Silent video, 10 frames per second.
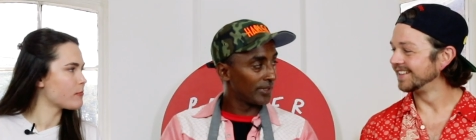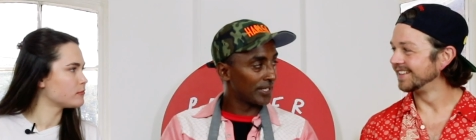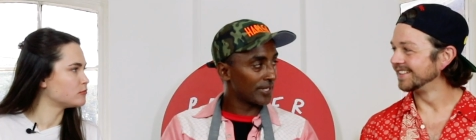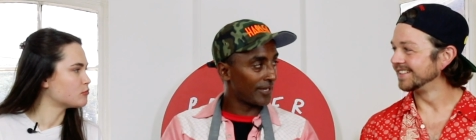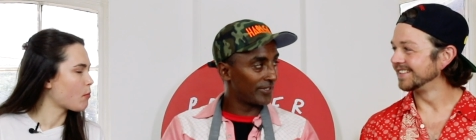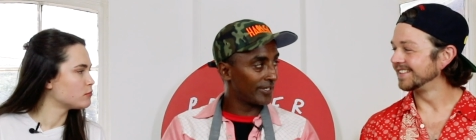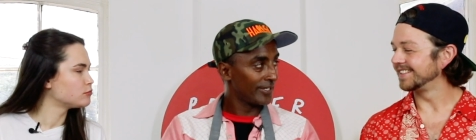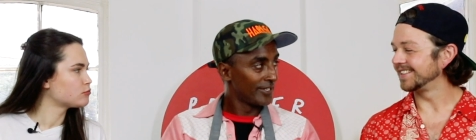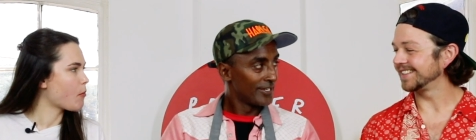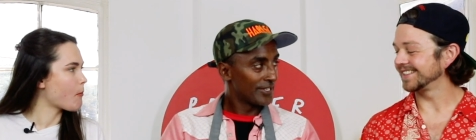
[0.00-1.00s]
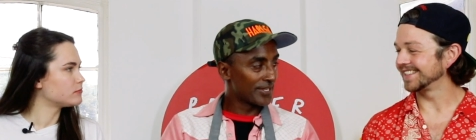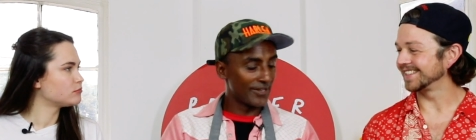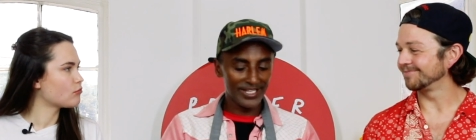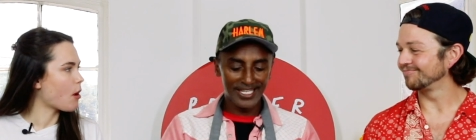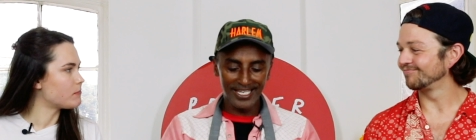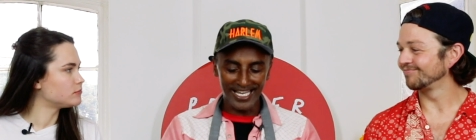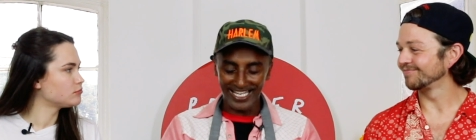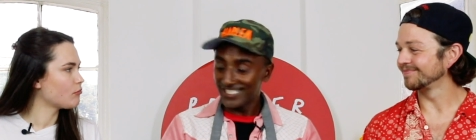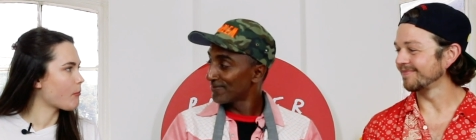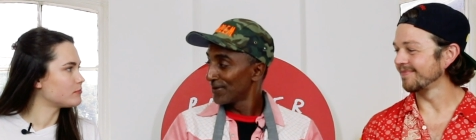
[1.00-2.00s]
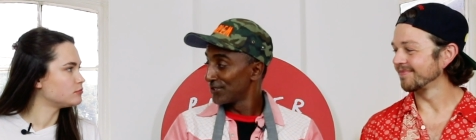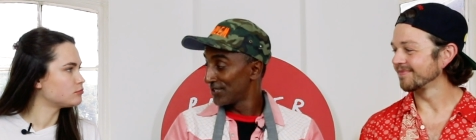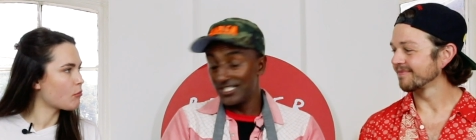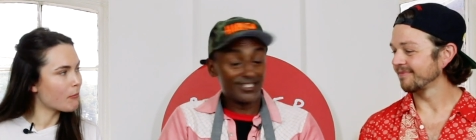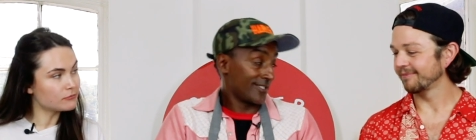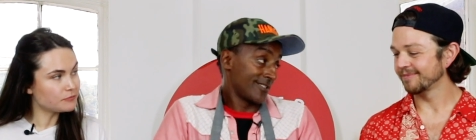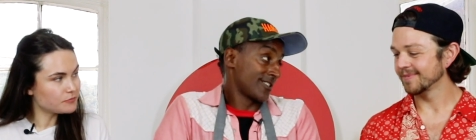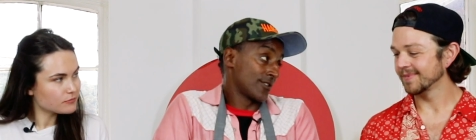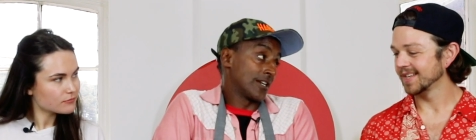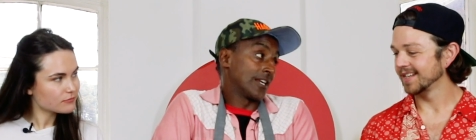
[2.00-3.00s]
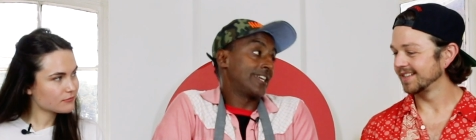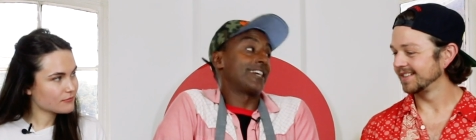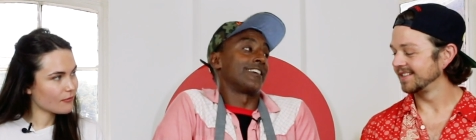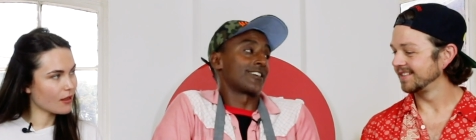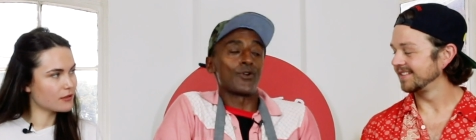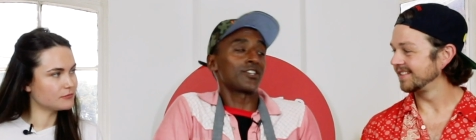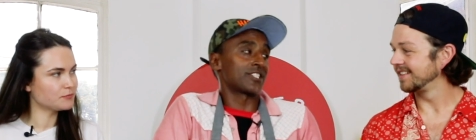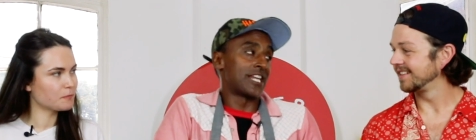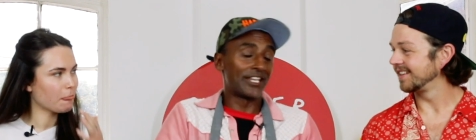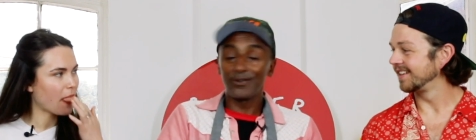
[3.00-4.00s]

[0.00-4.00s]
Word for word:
Speaker 1: let's have a guess because clearly crushed that.